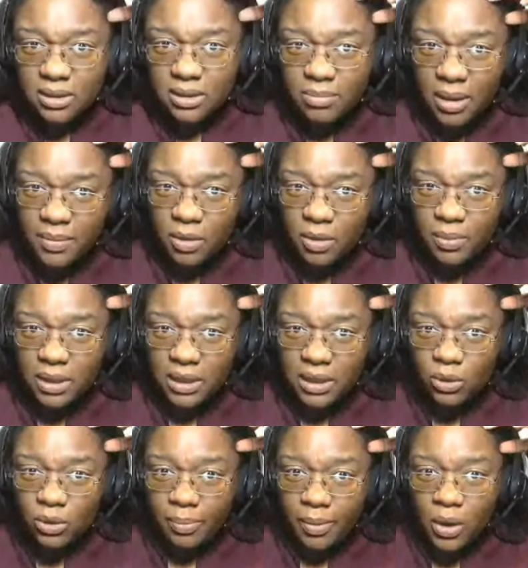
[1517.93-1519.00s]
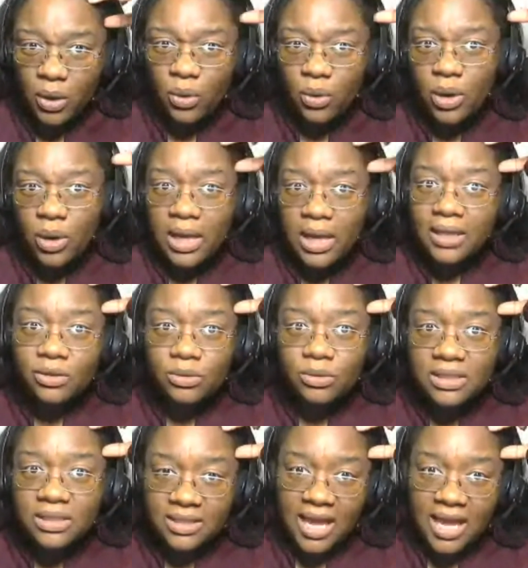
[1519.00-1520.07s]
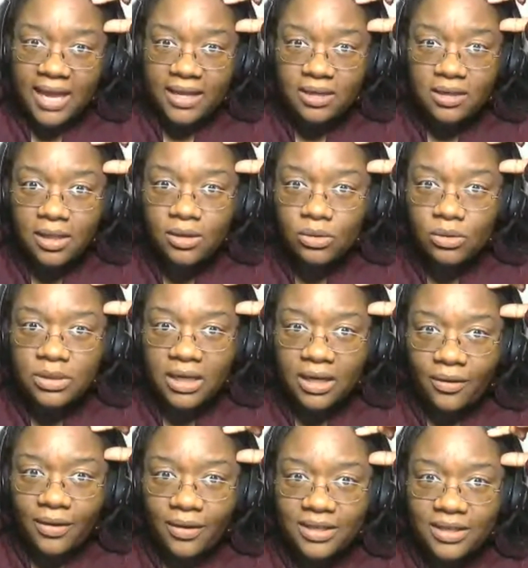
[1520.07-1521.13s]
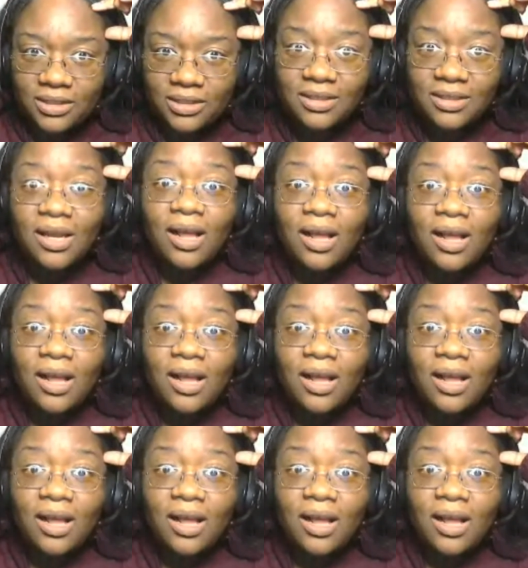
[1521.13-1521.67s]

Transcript: Maybe you put a little bow, a little design, a little uh-huh. decoration uh-huh